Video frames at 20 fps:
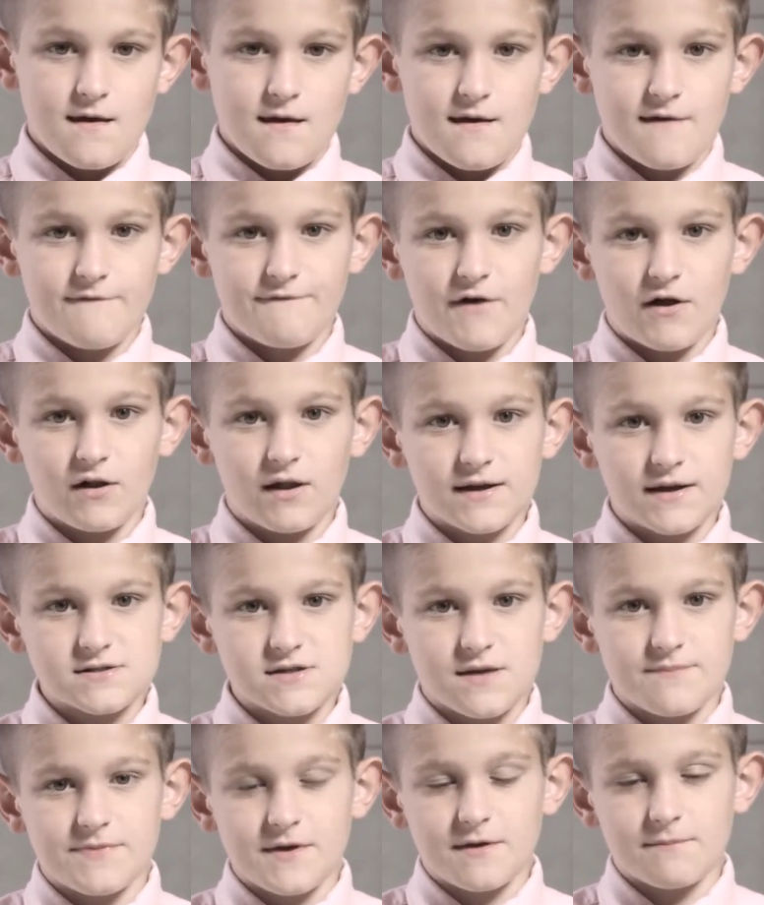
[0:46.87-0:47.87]
It felt like
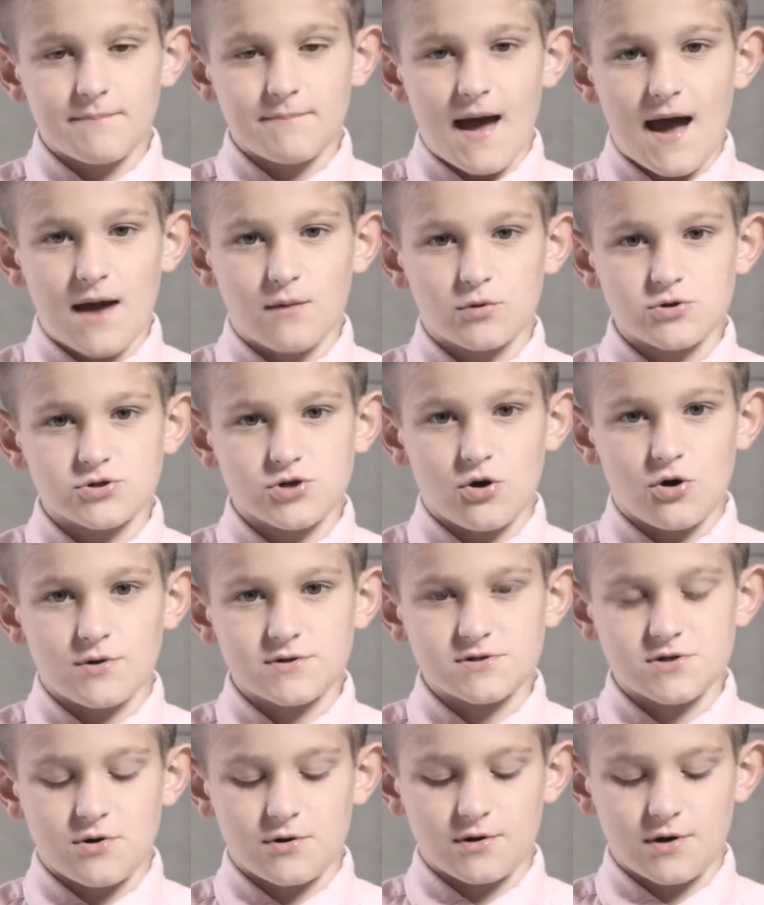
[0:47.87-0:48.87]
something bad was
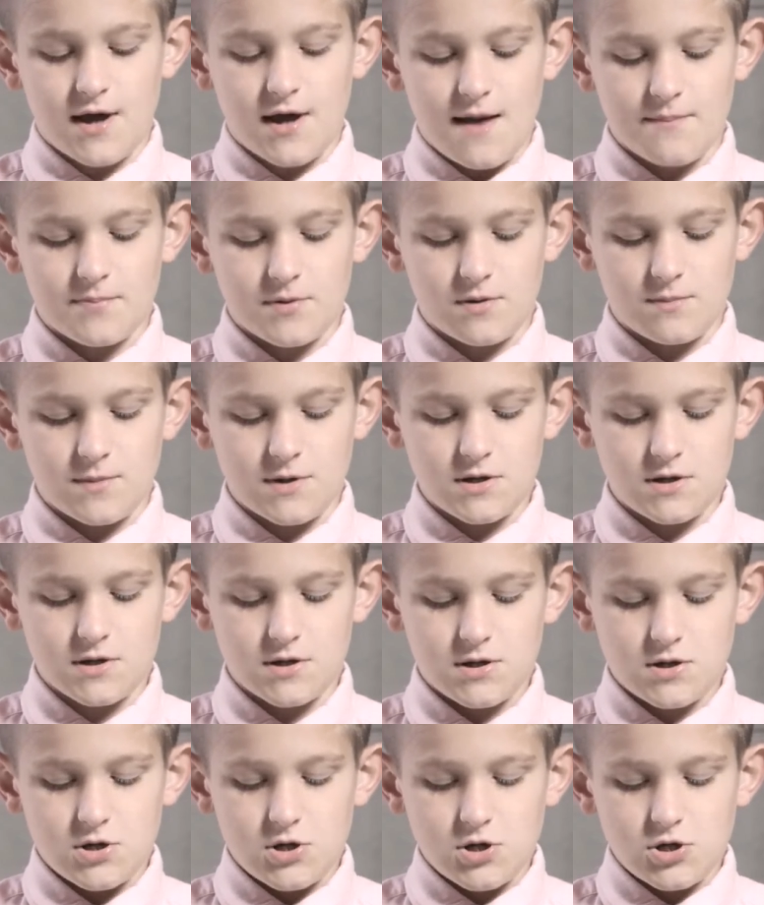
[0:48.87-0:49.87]
always going to happen to me,
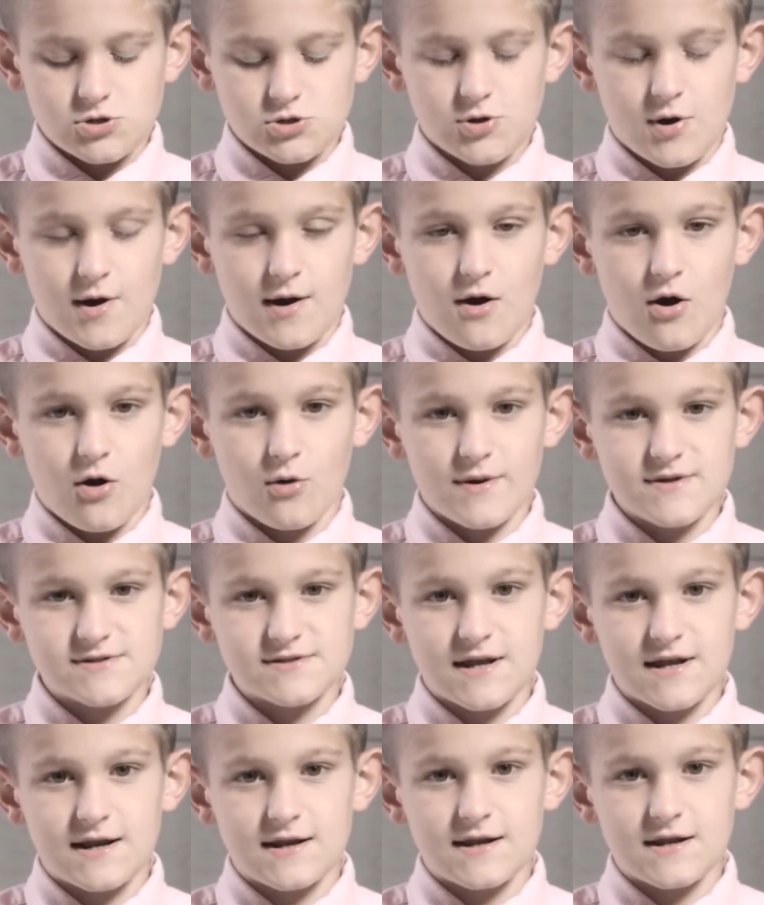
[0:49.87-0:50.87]
so I always
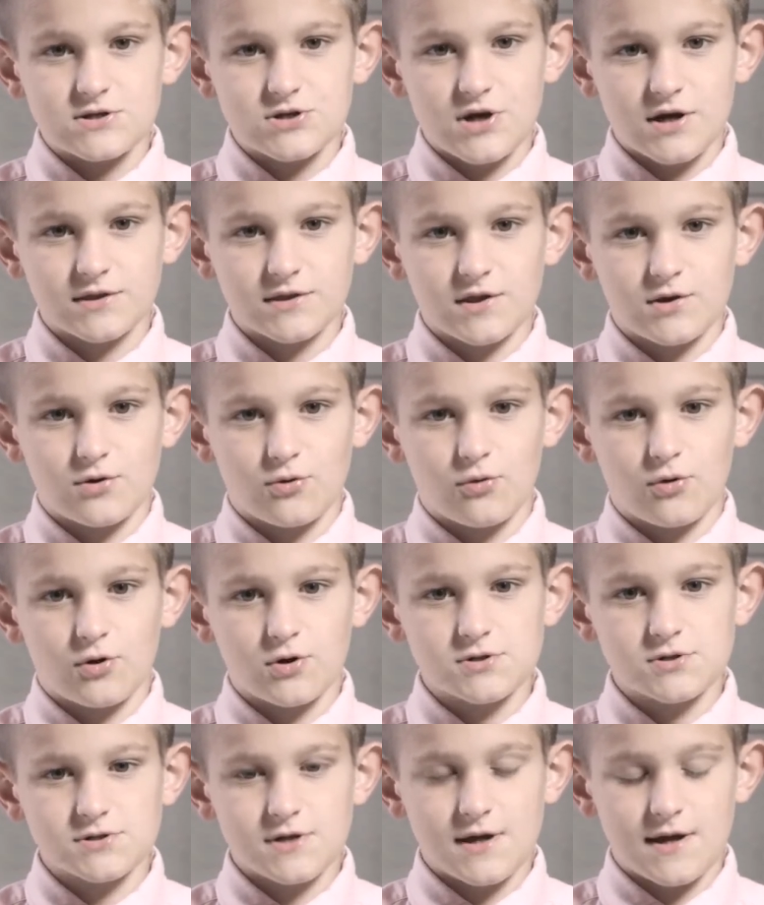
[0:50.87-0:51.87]
needed to check the
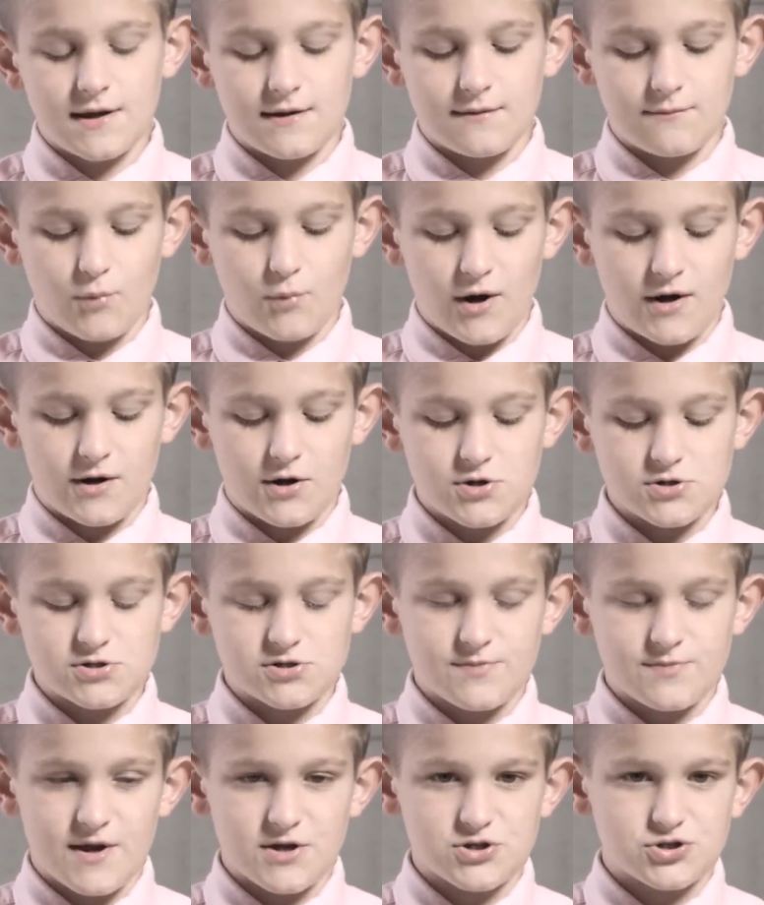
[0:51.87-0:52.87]
doors and windows
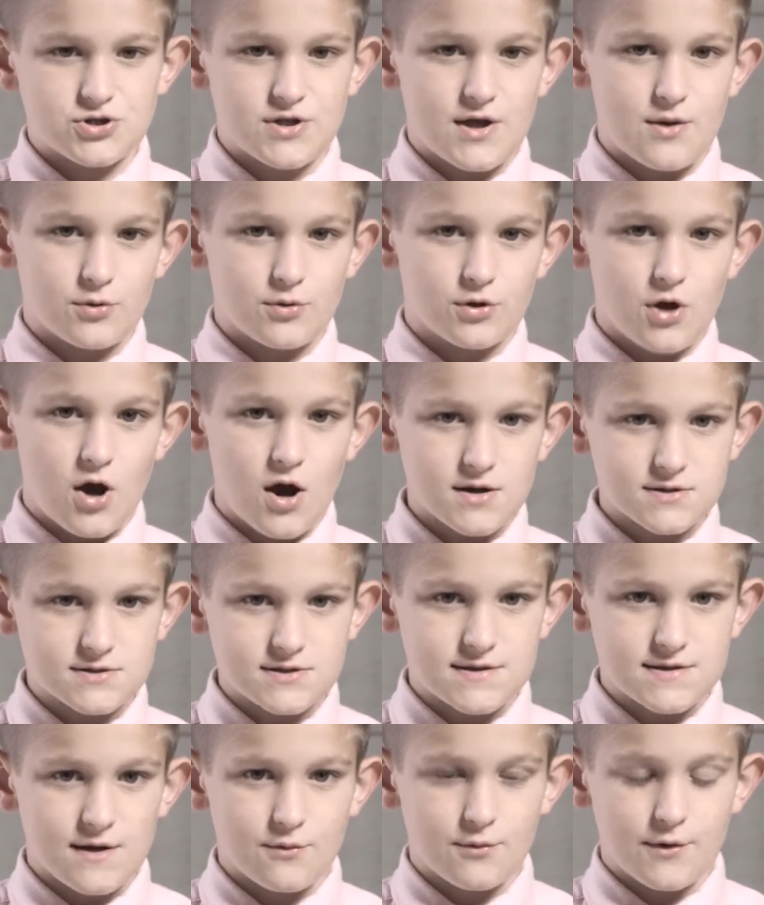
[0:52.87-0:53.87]
to make sure they were locked
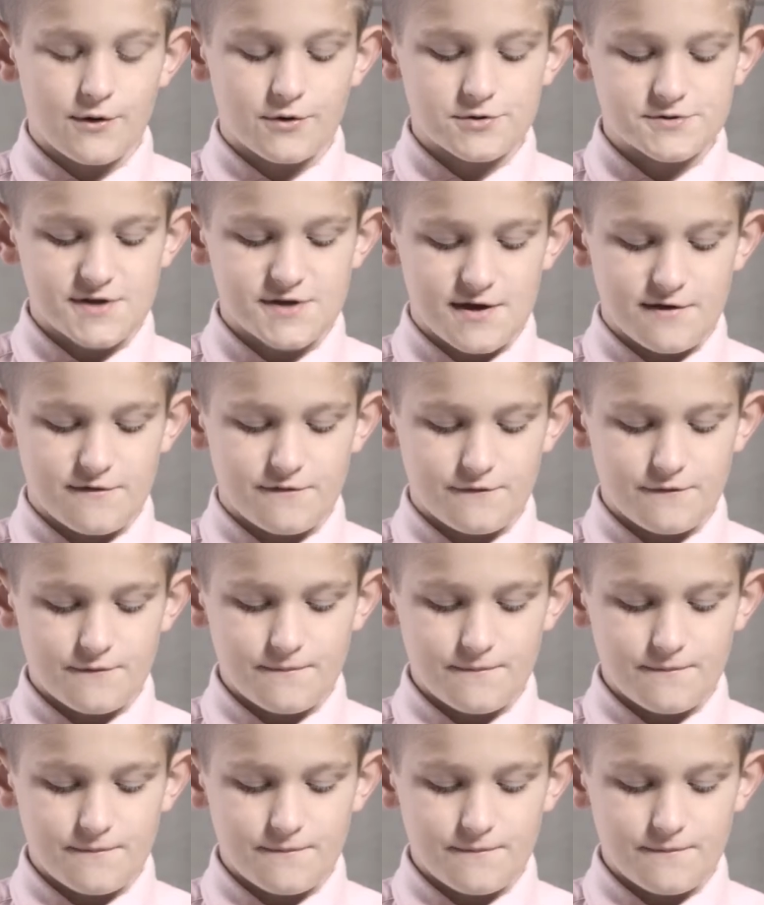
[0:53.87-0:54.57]
and that we were safe.